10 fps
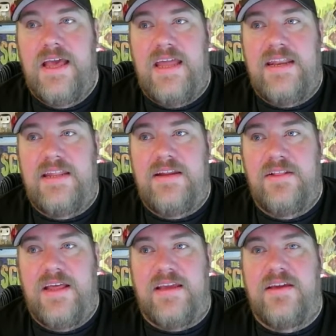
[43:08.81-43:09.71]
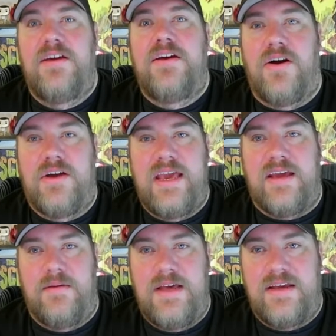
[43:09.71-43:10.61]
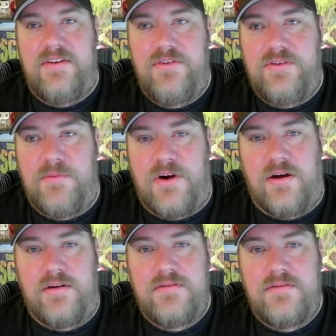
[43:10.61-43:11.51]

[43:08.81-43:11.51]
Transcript: And then they're like, okay, come back and do it tomorrow.